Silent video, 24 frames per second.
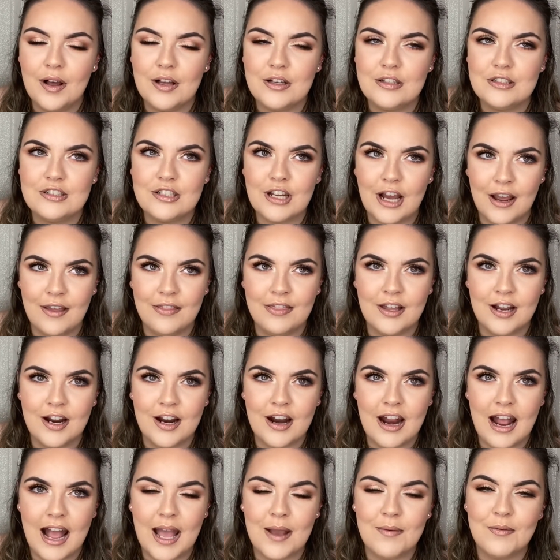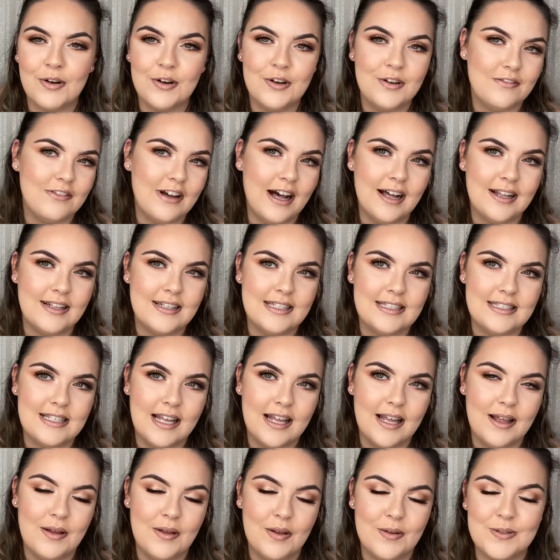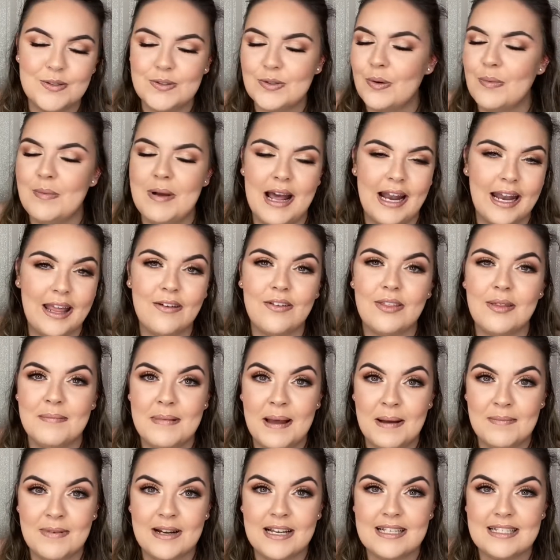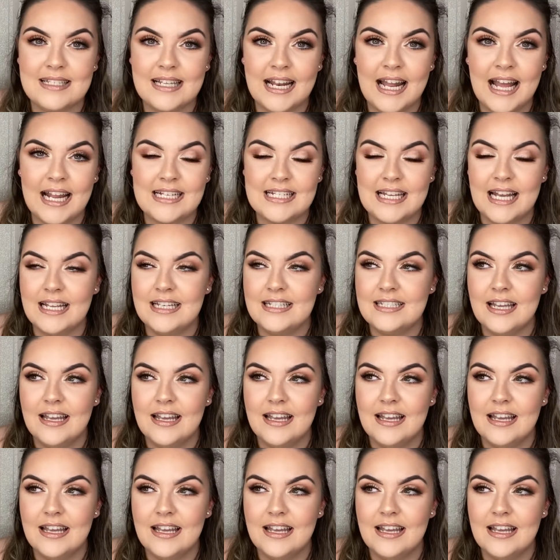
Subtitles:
down there I wouldn't have had so many of the memories that I did.